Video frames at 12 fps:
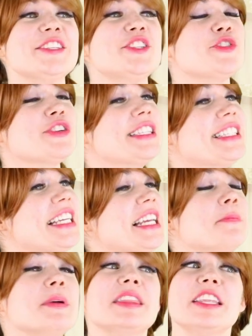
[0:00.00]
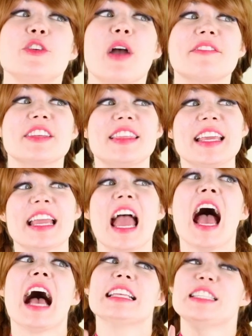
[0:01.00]
Interesting, but then you have to think,
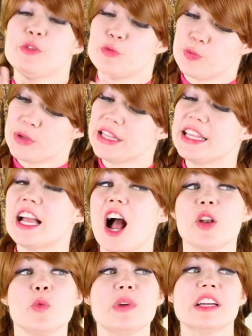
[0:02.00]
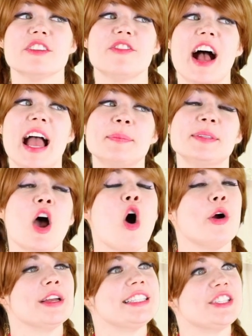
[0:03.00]
has he really gotten weird vibes
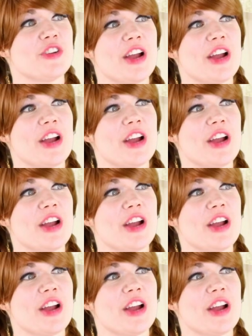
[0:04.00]
or is he